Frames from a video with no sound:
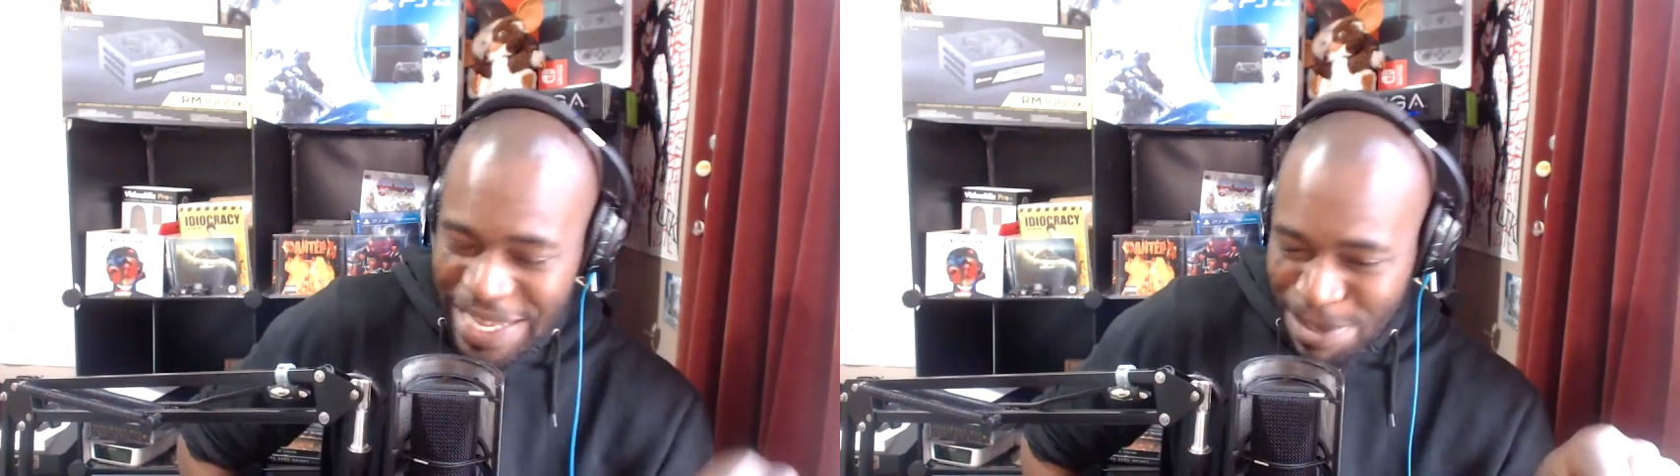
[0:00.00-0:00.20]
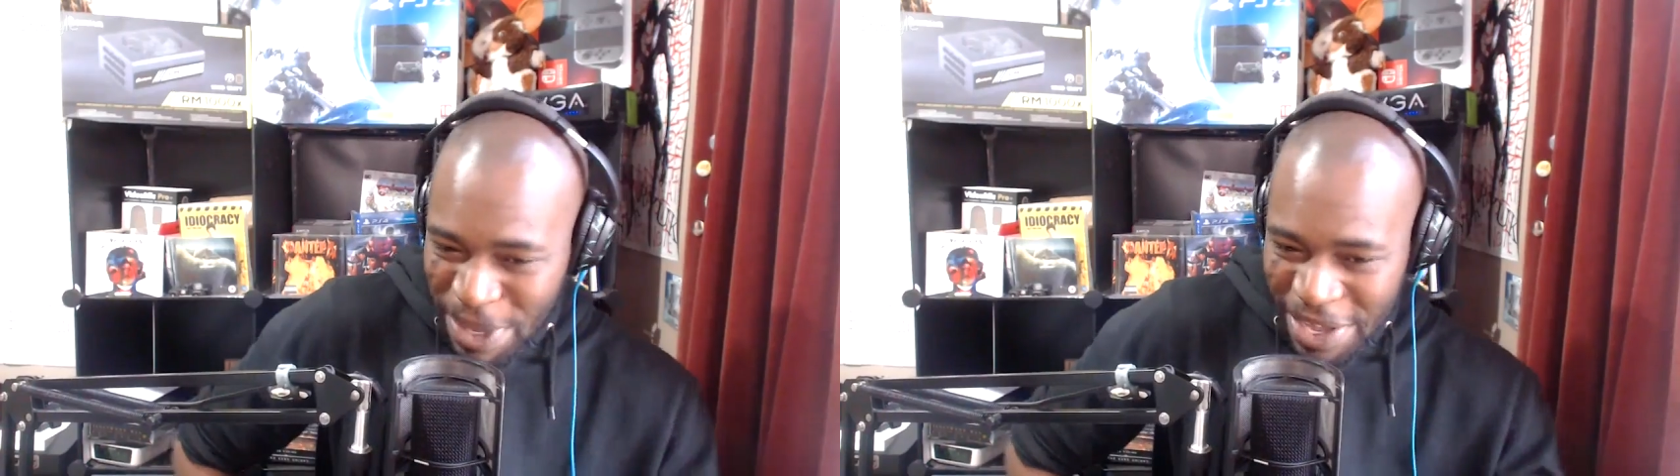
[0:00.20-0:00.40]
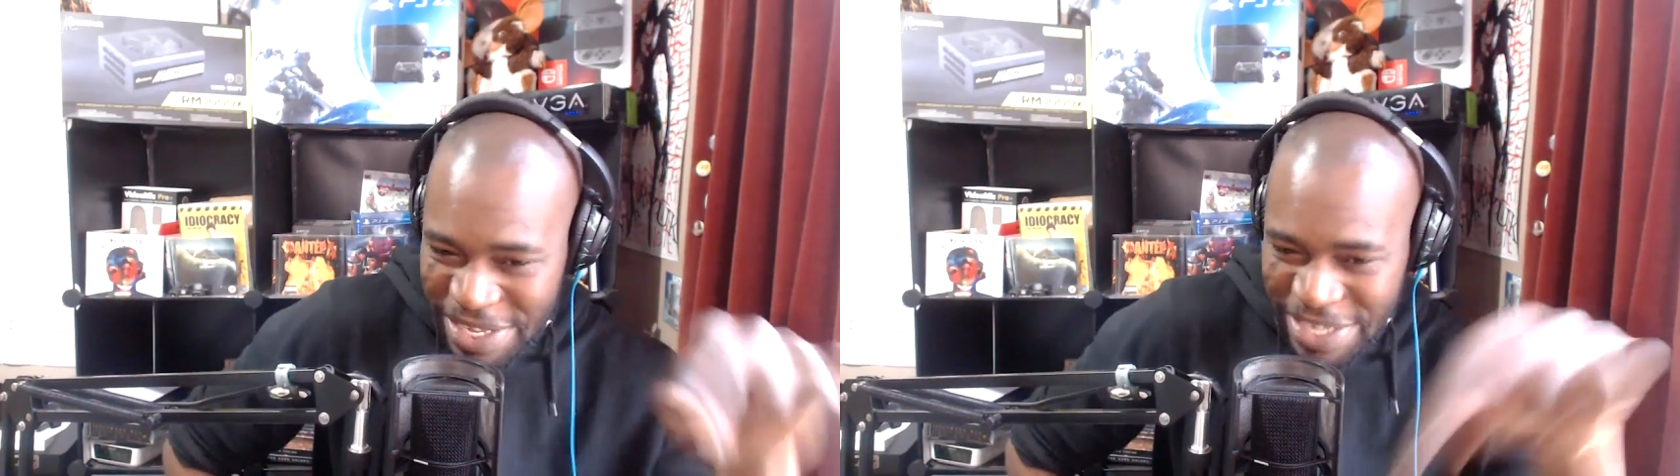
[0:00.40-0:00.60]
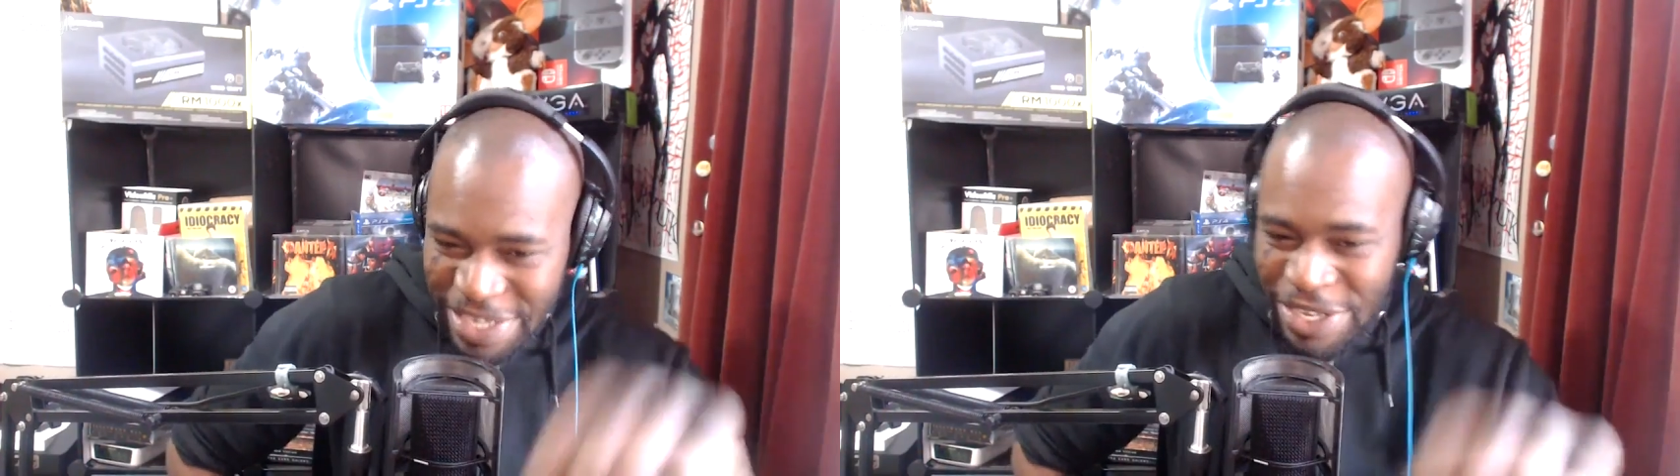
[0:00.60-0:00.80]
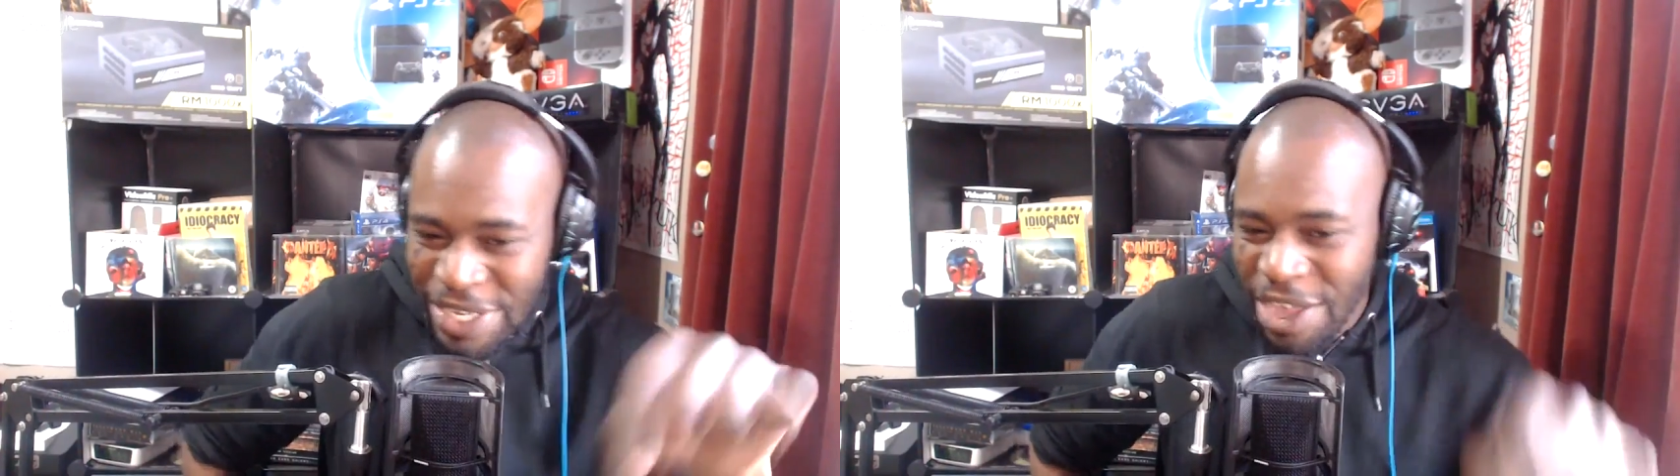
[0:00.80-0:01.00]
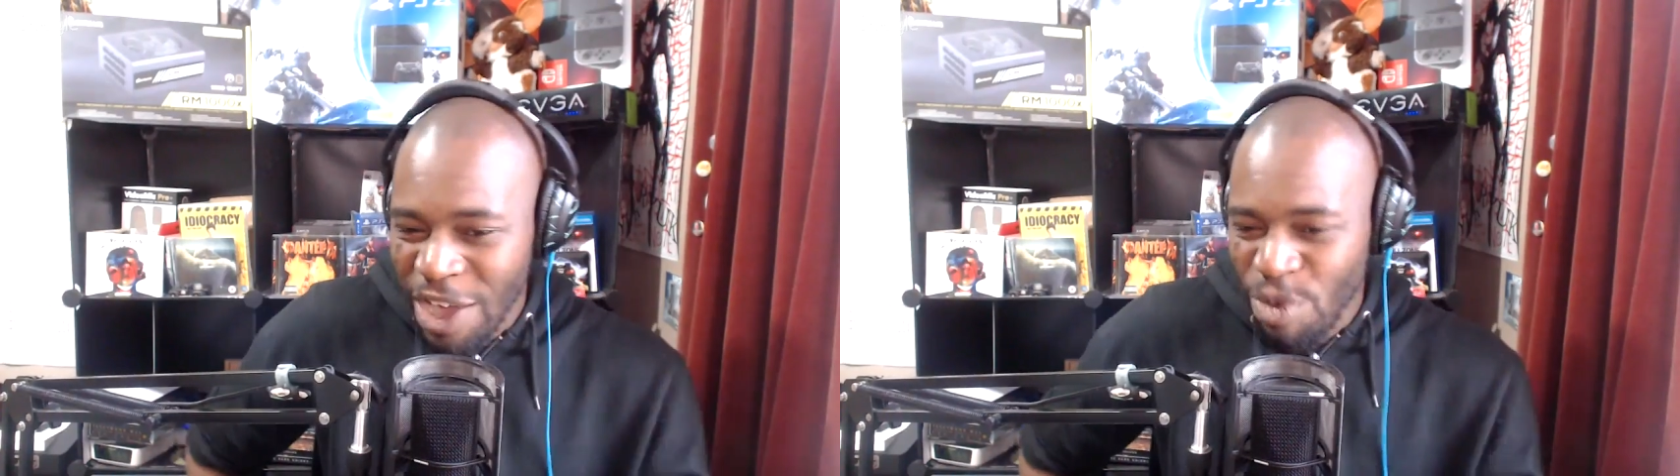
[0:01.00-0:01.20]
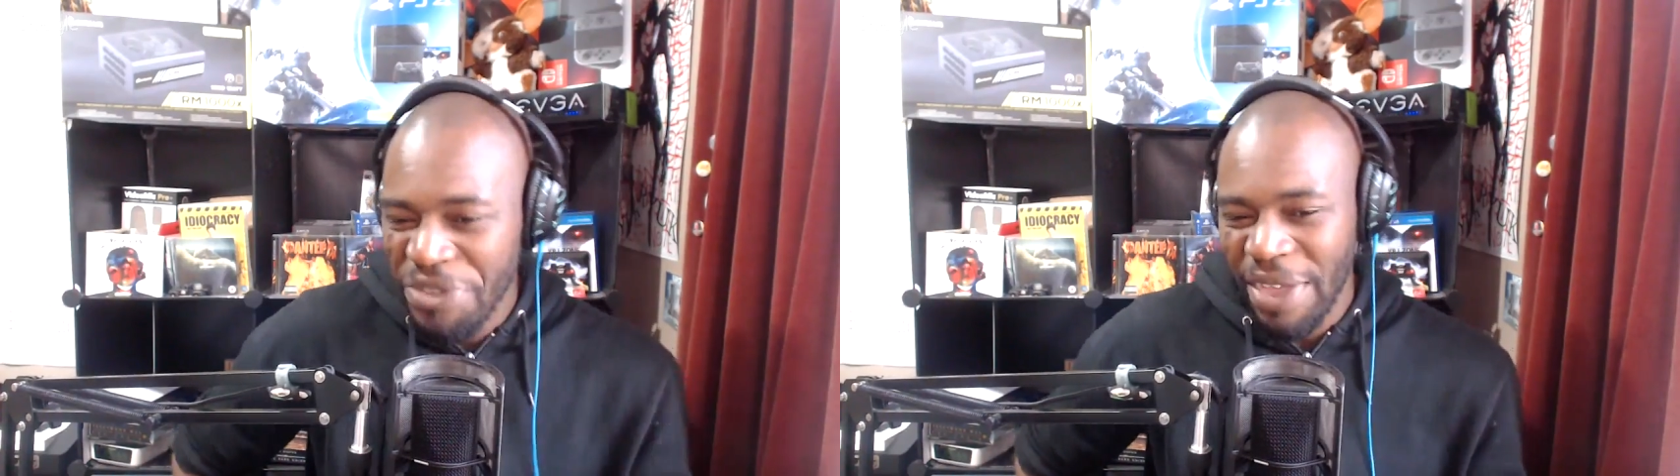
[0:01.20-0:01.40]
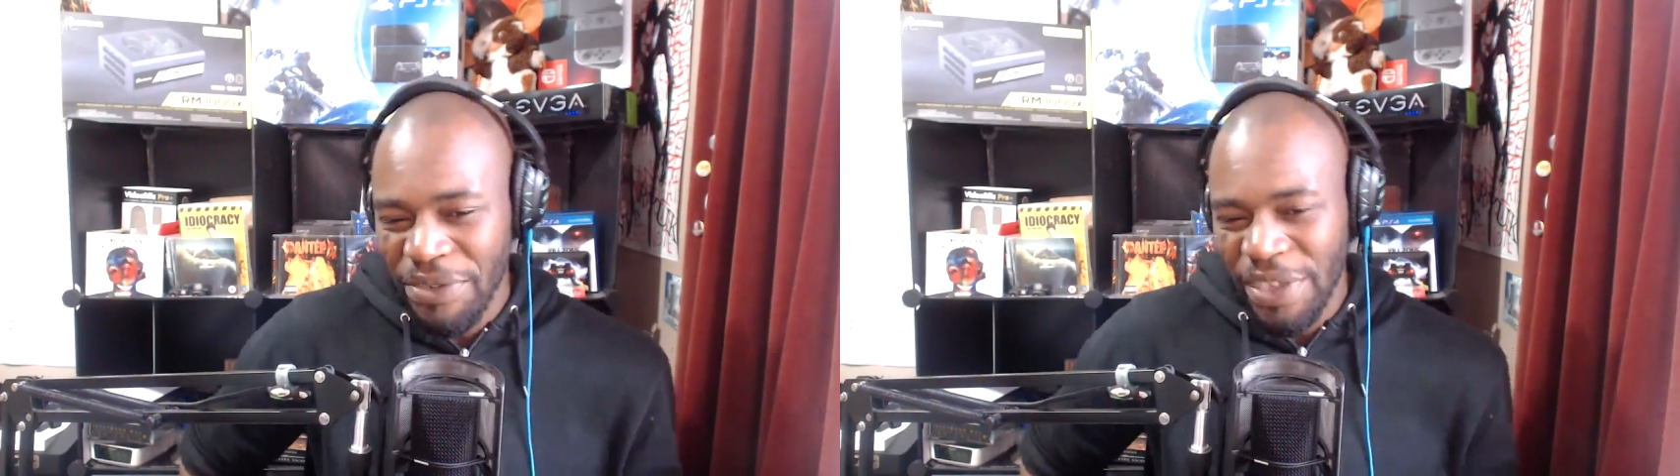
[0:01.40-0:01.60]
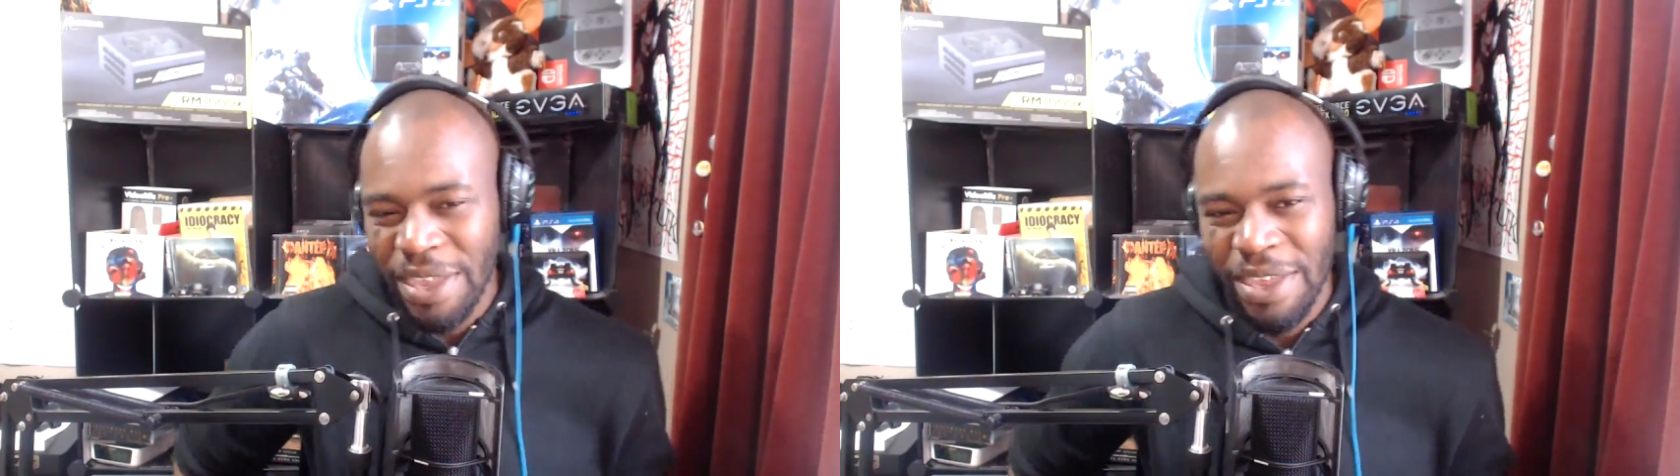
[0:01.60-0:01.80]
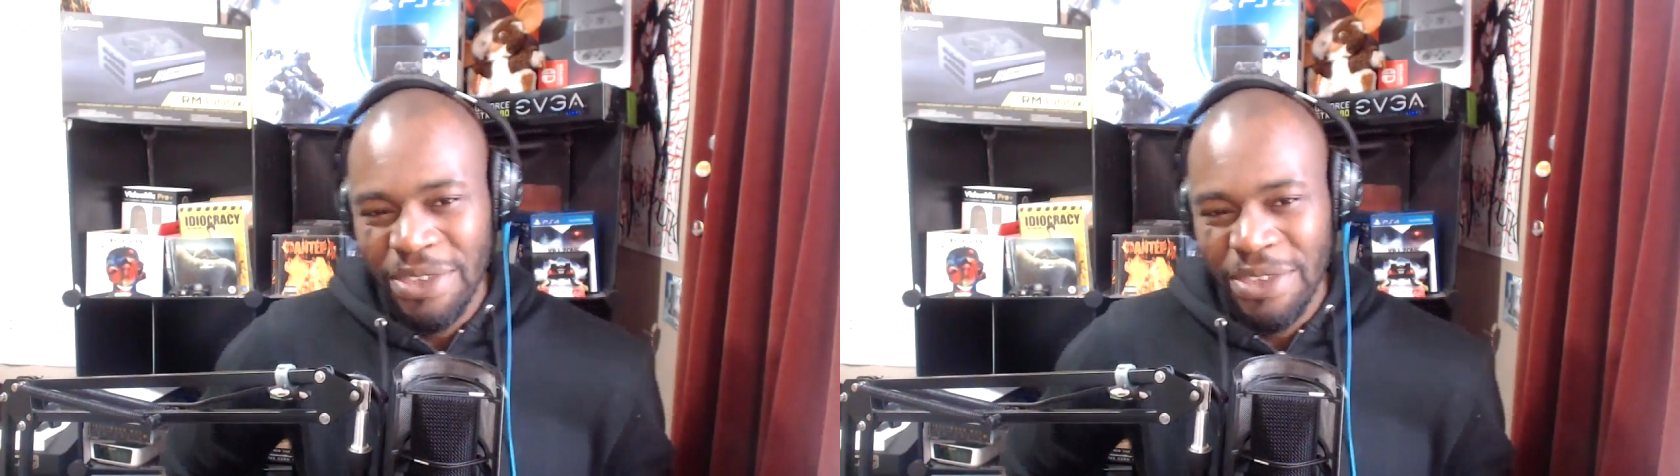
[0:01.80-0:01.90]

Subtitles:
because you stuck with something,